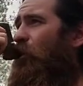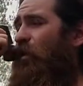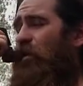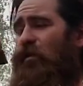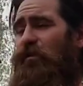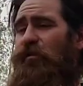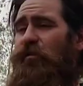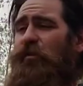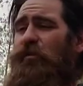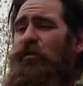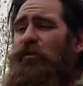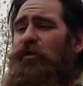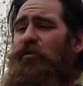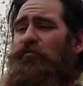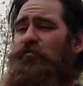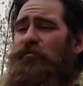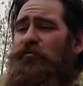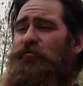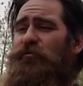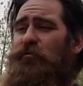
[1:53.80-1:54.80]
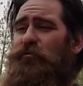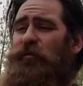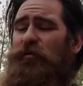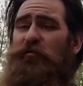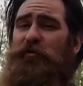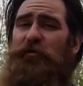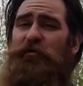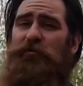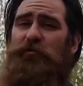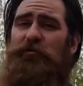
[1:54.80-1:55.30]
Then I have to trim my
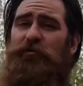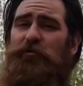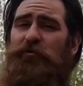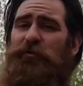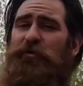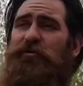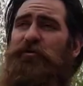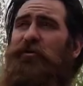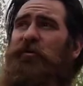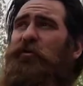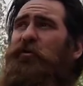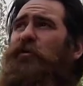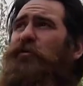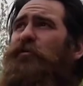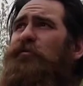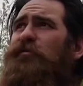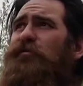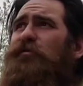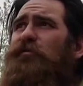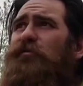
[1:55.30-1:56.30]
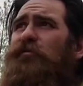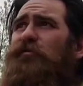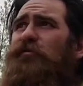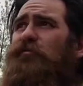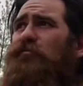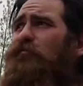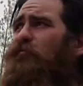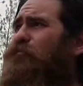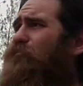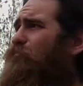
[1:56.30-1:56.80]
beard all the way down, and
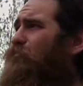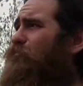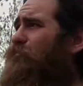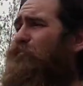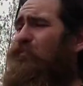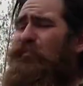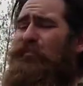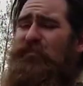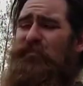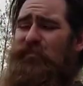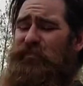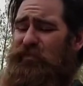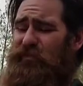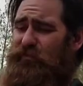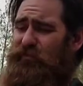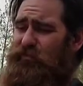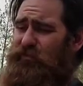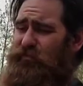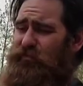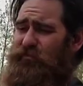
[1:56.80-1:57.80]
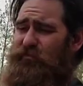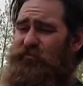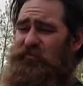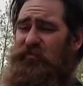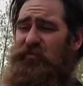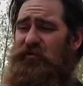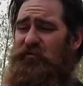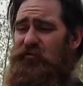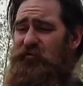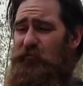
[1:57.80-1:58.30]
it
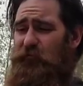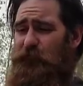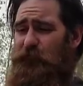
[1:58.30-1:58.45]
sucks.